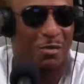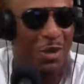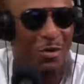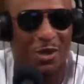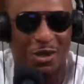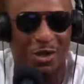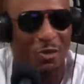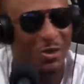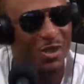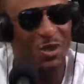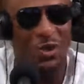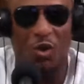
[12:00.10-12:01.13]
We hooked up with
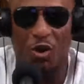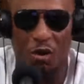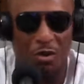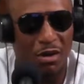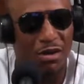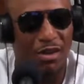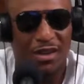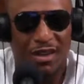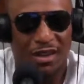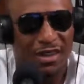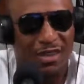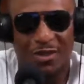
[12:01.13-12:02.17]
the Dora.
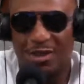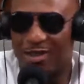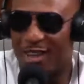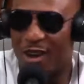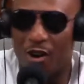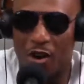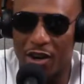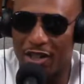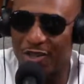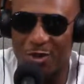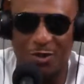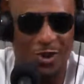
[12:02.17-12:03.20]
You know what I'm saying? Harding
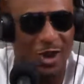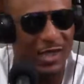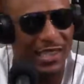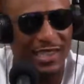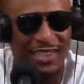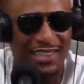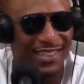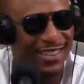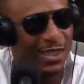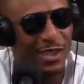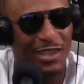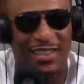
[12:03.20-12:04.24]
University. You
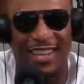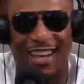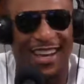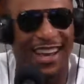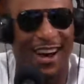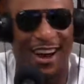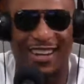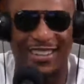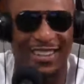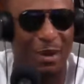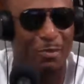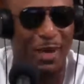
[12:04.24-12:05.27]
know what I'm saying?
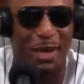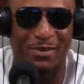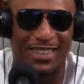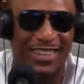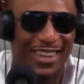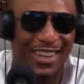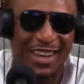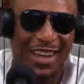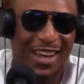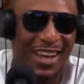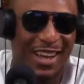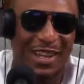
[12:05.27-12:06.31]
Arkansas Baptist.
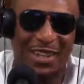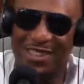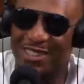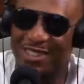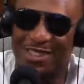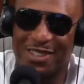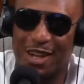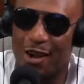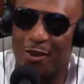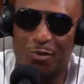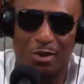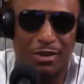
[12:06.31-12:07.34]
Hey, it just took
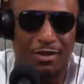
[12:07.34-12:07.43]
off, bro.